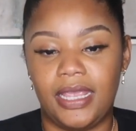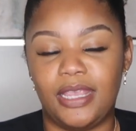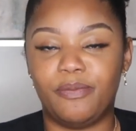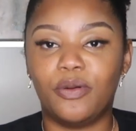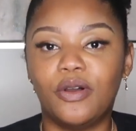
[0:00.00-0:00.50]

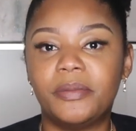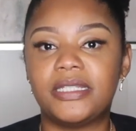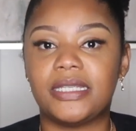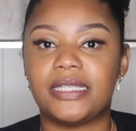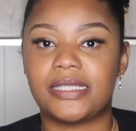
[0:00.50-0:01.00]
He pulled
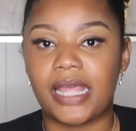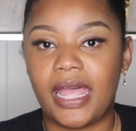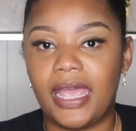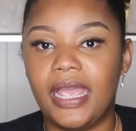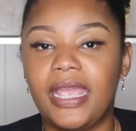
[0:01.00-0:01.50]
me to the
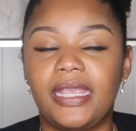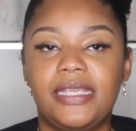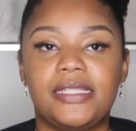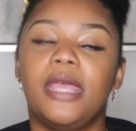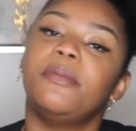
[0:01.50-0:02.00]
side and
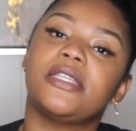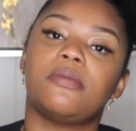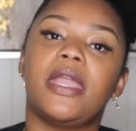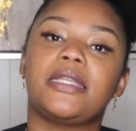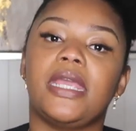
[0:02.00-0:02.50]
he said, "Miss
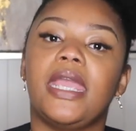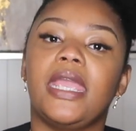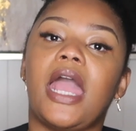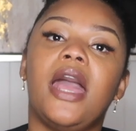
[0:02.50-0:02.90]
McDade,